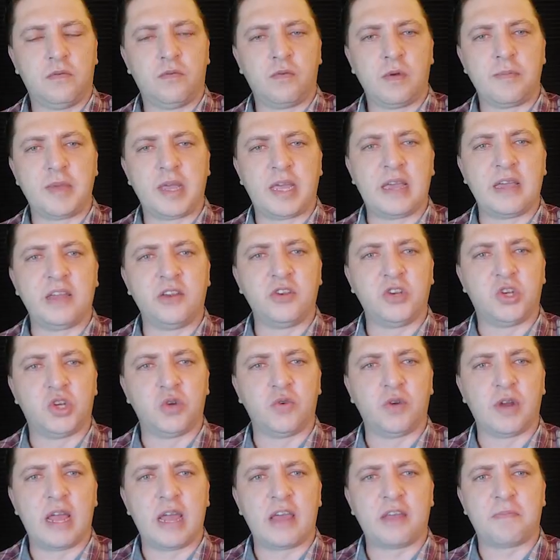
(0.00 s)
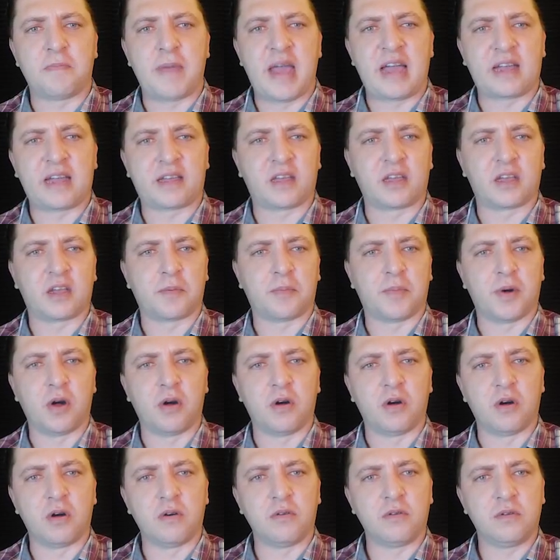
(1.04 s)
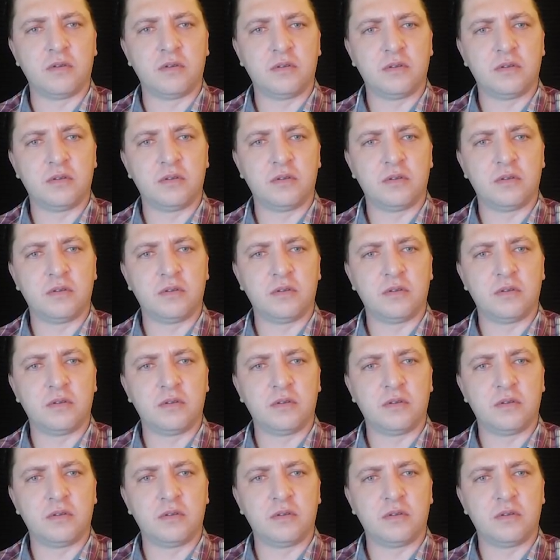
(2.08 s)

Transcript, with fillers: We begin June 8th back in Kapoho.